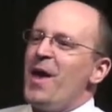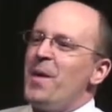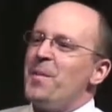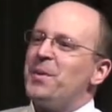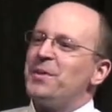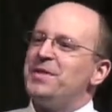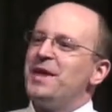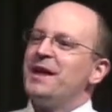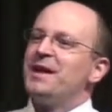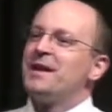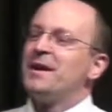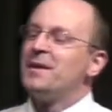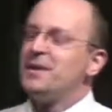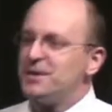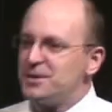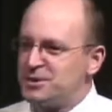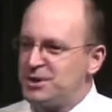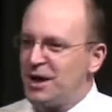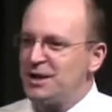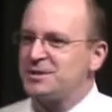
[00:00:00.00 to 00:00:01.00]
But
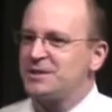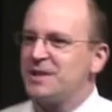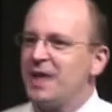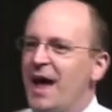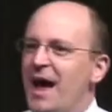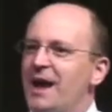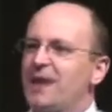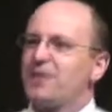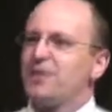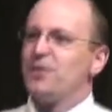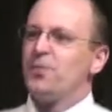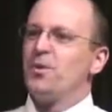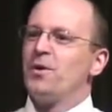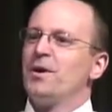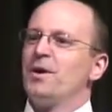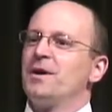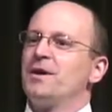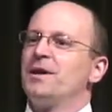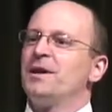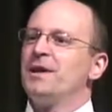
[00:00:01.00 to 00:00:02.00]
then, just like the
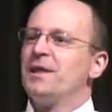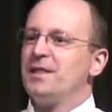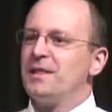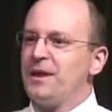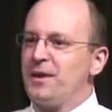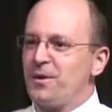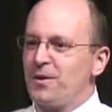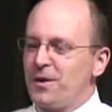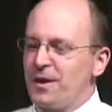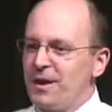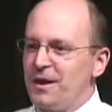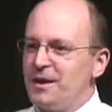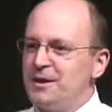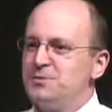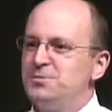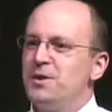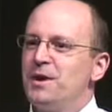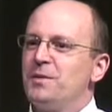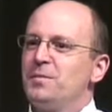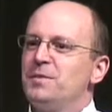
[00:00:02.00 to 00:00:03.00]
word literally is
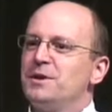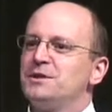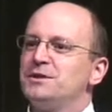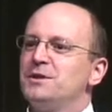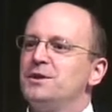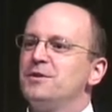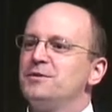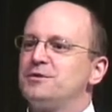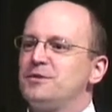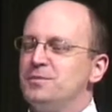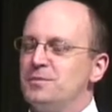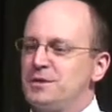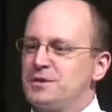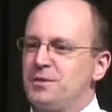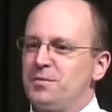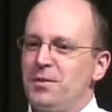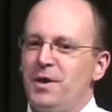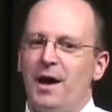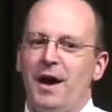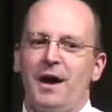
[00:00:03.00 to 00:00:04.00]
being misused or
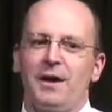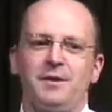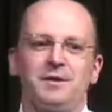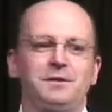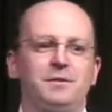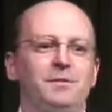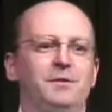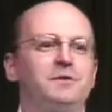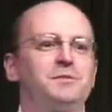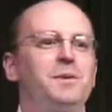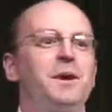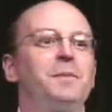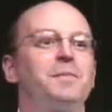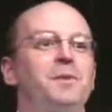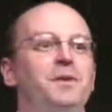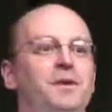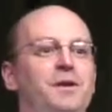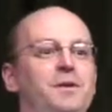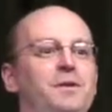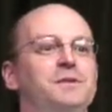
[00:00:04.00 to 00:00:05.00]
misapplied, or sometimes
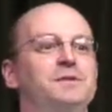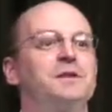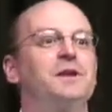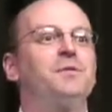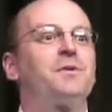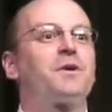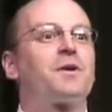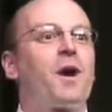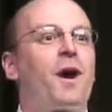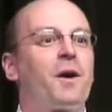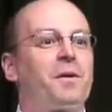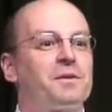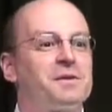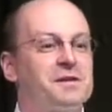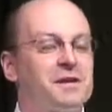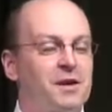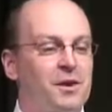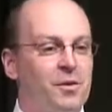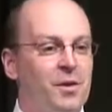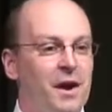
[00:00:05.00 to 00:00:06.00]
people use irregardless
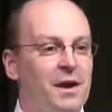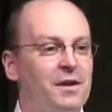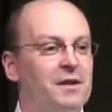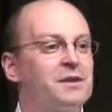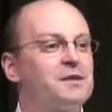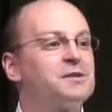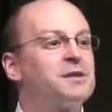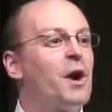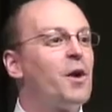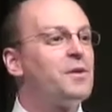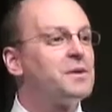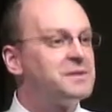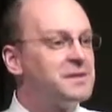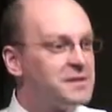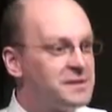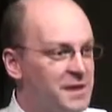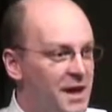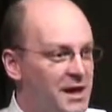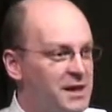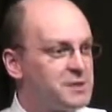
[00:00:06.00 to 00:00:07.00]
incorrectly, so is
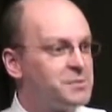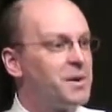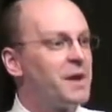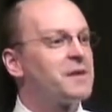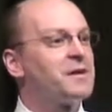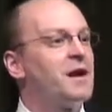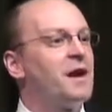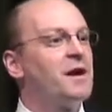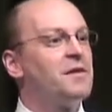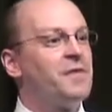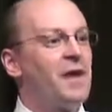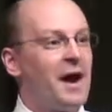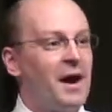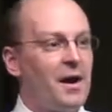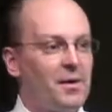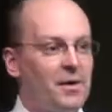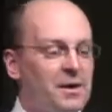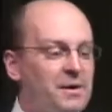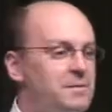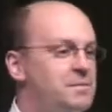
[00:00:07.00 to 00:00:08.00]
this aspect of
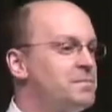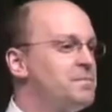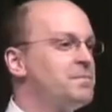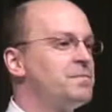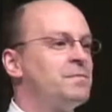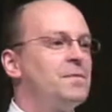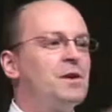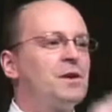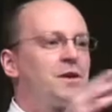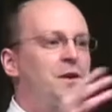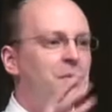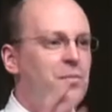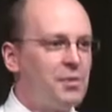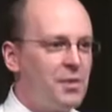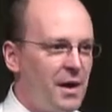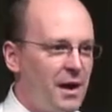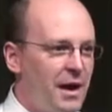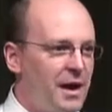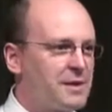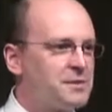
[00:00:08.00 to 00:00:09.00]
our
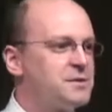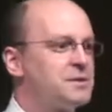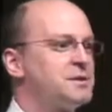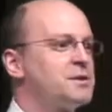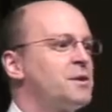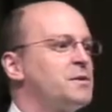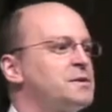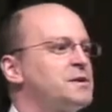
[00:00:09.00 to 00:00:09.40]
compliance, or so